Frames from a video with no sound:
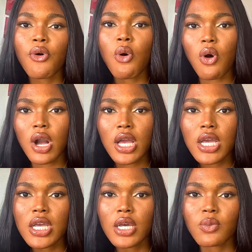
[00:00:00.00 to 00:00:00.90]
pour
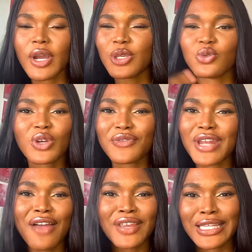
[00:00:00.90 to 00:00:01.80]
when you don't even
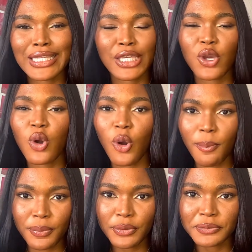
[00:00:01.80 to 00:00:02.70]
have anything in your
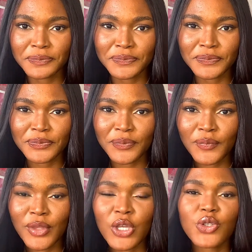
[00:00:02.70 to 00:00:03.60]
cup.
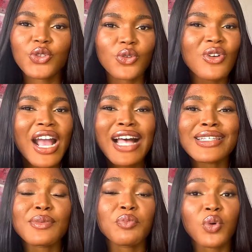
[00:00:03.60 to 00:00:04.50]
You
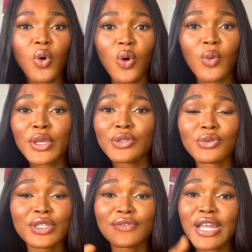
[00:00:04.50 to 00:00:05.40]
can't pour when you
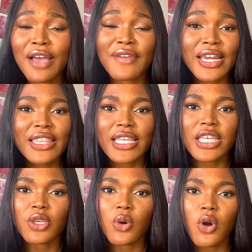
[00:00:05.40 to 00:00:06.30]
don't even have anything
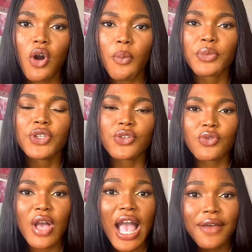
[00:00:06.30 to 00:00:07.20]
in your cup.
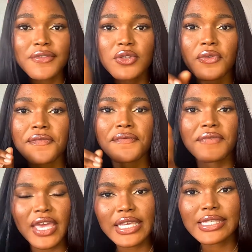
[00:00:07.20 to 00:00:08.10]
You have to
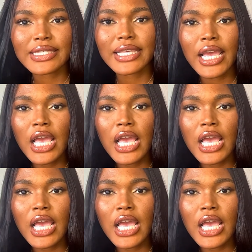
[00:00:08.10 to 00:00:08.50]
fix